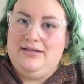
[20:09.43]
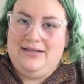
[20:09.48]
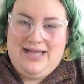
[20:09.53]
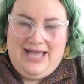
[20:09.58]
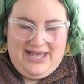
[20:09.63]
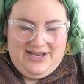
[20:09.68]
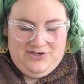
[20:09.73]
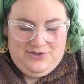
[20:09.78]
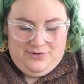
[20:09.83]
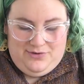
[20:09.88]

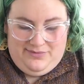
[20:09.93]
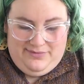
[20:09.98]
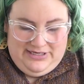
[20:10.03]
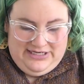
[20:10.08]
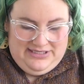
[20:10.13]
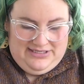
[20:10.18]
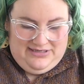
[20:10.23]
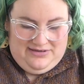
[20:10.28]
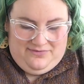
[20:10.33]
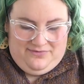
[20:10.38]
had to
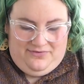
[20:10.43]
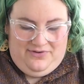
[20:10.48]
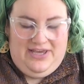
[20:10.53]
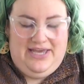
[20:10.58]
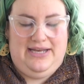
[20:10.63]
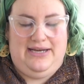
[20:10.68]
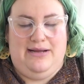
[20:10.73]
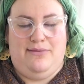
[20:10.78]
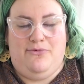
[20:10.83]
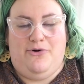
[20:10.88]
admit didn't fit
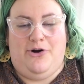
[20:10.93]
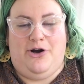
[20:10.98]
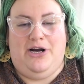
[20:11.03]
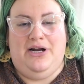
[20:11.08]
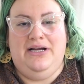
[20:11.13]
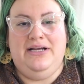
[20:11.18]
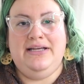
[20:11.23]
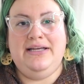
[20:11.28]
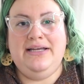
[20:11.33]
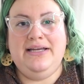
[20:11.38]
anymore,
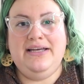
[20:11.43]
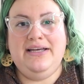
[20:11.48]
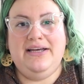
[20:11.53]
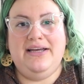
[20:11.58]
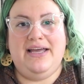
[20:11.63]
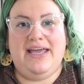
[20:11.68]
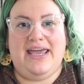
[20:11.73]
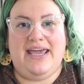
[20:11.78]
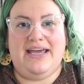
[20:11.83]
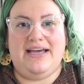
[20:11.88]

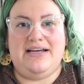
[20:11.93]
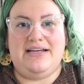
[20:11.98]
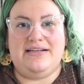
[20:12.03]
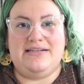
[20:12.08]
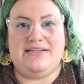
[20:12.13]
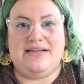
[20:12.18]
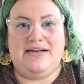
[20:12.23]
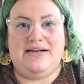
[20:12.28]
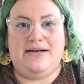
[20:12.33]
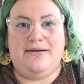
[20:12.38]

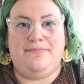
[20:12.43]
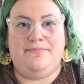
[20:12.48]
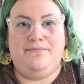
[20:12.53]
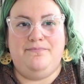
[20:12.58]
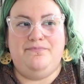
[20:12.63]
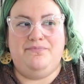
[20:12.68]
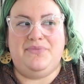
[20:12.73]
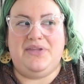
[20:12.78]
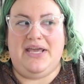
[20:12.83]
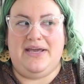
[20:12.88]
and
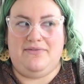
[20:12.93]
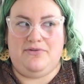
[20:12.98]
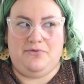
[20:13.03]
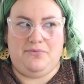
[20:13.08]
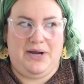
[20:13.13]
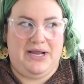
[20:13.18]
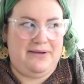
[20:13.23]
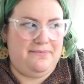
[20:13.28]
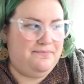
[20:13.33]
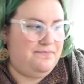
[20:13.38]
gave it
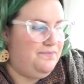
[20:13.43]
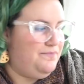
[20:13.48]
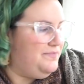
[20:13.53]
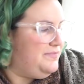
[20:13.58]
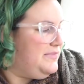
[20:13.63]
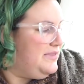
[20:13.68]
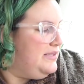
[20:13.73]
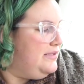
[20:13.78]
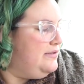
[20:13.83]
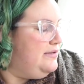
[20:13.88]
away.
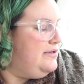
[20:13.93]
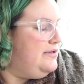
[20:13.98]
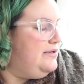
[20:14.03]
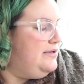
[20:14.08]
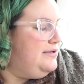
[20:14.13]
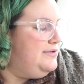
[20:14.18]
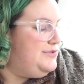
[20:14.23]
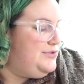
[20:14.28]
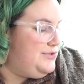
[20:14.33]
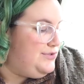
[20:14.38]

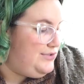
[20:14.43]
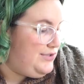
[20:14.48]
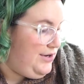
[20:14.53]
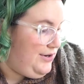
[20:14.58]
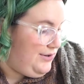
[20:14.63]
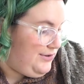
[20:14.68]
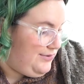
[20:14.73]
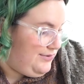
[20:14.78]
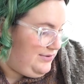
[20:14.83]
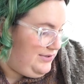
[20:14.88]

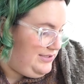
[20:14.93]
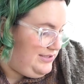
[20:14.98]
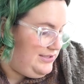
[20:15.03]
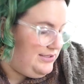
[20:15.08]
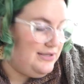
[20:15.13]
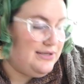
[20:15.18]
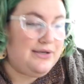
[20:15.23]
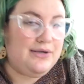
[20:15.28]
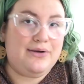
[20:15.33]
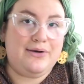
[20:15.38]
So
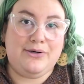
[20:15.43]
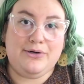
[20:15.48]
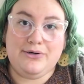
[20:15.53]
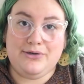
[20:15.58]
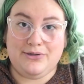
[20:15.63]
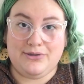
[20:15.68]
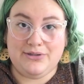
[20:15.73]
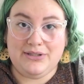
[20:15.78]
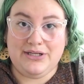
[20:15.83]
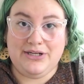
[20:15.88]

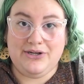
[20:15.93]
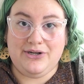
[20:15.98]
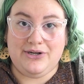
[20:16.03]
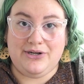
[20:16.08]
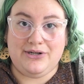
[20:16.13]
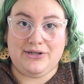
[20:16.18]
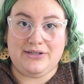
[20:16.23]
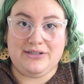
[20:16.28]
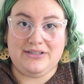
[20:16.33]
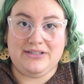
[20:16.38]

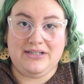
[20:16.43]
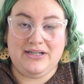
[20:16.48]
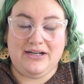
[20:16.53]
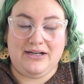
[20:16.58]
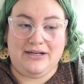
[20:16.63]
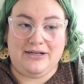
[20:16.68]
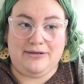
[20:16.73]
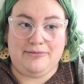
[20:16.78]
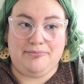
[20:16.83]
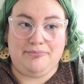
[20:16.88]
earlier,
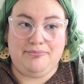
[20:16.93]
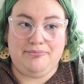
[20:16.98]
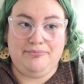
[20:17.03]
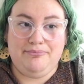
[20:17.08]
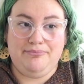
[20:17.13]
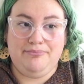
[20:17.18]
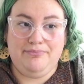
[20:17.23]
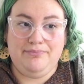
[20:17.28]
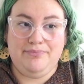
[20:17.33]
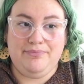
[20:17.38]

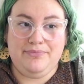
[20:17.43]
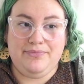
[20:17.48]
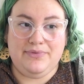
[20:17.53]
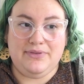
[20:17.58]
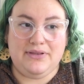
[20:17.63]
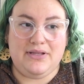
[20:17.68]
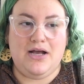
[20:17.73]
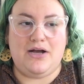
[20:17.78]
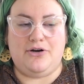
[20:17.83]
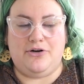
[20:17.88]

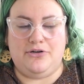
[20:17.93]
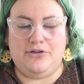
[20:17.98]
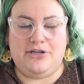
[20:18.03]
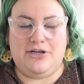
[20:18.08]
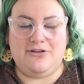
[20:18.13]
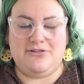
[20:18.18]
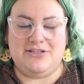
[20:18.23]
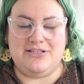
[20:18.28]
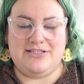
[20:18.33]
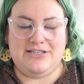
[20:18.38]
not
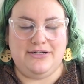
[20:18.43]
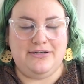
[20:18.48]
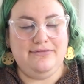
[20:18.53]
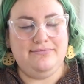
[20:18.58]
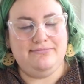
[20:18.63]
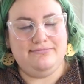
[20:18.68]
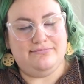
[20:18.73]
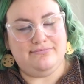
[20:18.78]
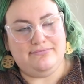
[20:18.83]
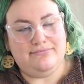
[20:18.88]
earlier this year,
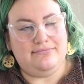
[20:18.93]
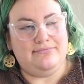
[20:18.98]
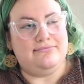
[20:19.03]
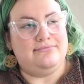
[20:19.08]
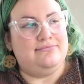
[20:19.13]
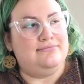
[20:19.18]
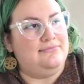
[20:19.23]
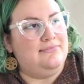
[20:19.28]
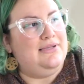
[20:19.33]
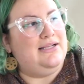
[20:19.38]

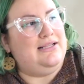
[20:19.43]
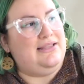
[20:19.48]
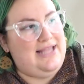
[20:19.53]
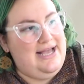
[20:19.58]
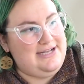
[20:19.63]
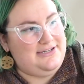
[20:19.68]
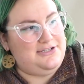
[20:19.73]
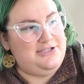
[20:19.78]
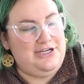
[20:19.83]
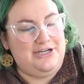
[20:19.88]

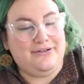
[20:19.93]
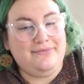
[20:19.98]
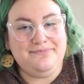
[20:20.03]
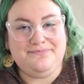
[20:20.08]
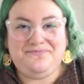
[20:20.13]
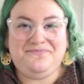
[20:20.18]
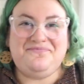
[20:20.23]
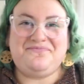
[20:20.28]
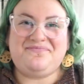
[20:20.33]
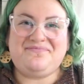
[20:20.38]
last year,
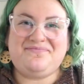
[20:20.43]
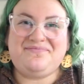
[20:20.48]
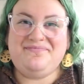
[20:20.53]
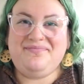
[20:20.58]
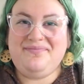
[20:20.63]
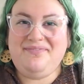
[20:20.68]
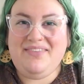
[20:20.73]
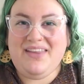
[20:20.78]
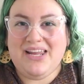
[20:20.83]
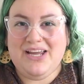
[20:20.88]

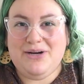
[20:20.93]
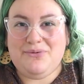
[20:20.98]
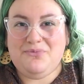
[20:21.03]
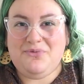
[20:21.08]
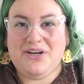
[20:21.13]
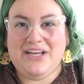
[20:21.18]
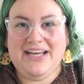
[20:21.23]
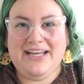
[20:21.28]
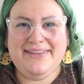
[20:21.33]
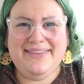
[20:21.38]

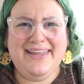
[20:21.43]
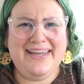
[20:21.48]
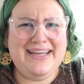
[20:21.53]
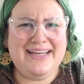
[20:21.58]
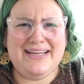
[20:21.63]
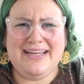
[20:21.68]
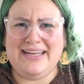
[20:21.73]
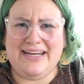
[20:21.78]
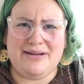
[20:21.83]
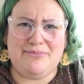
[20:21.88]
we had
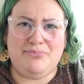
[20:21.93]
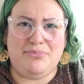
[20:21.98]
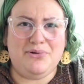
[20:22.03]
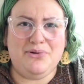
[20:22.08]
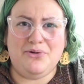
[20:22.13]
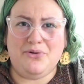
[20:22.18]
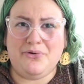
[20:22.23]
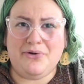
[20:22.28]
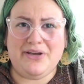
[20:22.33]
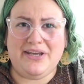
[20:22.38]
like an
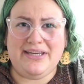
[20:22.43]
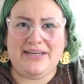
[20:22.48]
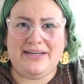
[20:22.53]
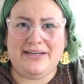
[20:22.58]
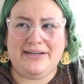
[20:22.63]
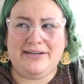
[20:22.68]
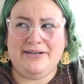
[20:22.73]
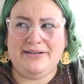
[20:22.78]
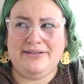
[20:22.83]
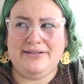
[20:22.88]

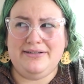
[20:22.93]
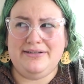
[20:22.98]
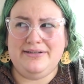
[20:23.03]
employee,